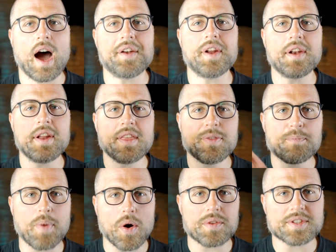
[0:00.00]
Underneath
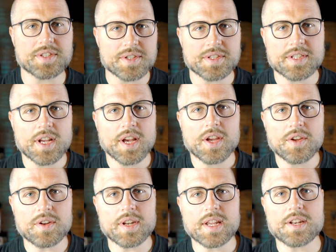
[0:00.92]
both suits,
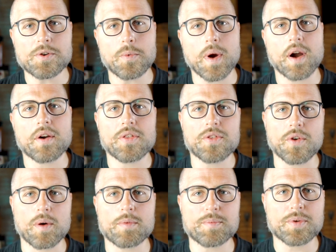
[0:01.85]
you need to wear
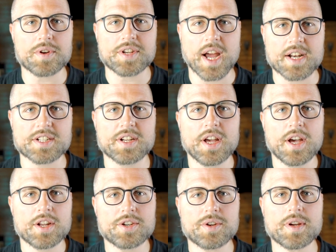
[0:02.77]
thermal protection
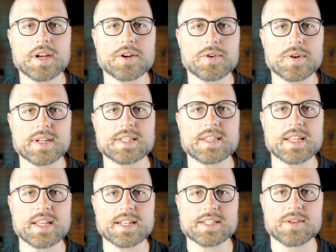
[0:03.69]
to increase
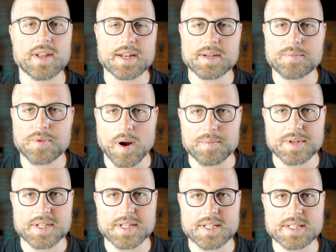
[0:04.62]
the insulating
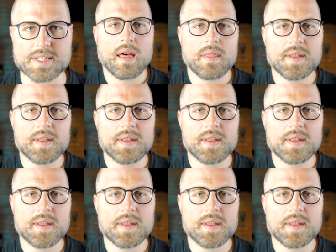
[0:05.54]
properties.